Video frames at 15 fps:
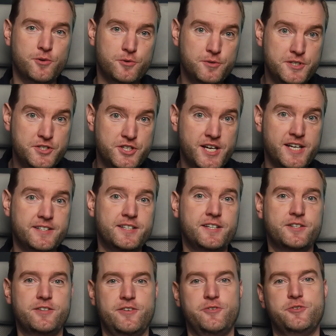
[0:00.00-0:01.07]
or reject the
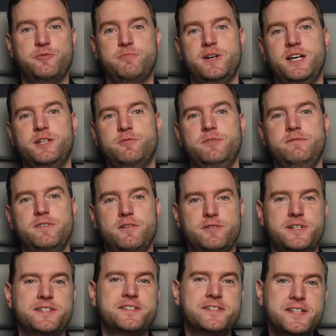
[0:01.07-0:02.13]
document
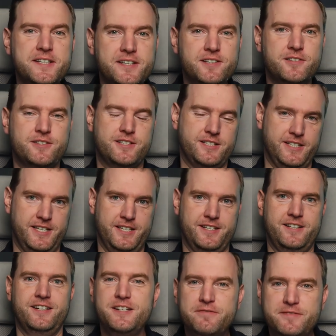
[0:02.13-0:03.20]
without a single
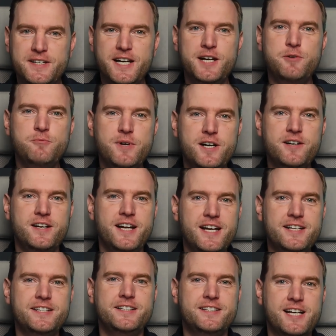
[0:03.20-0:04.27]
click. If there were
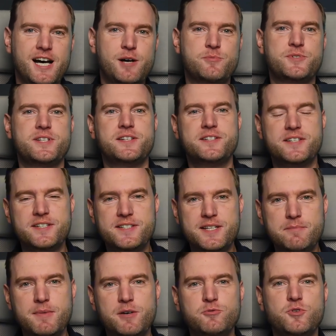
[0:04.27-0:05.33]
any doubts, the
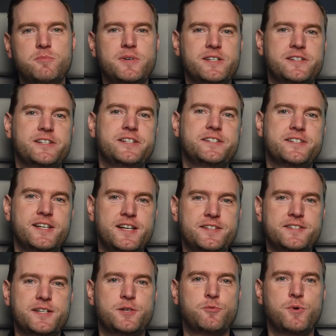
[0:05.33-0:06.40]
system automatically
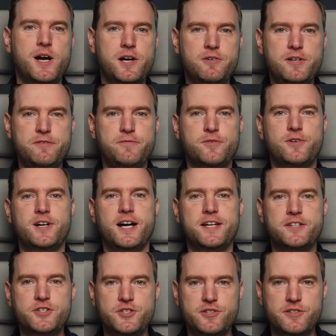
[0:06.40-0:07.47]
sends a query for
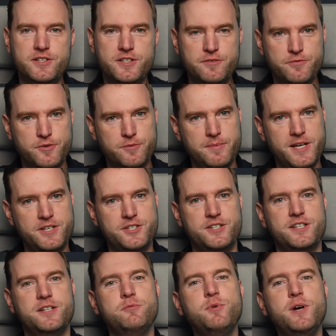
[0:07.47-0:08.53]
additional
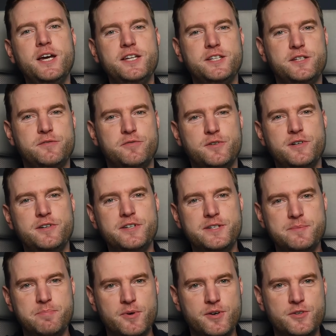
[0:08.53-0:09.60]
information and waited for a
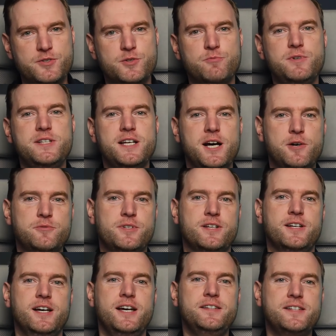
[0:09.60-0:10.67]
response without
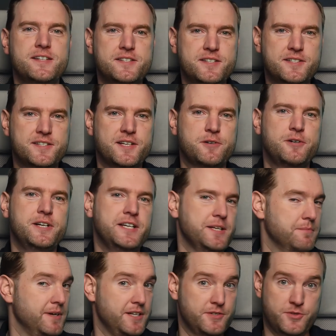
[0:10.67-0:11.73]
unnecessary
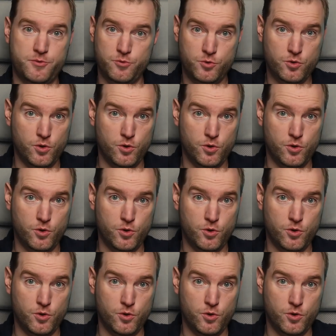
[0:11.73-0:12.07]
emails or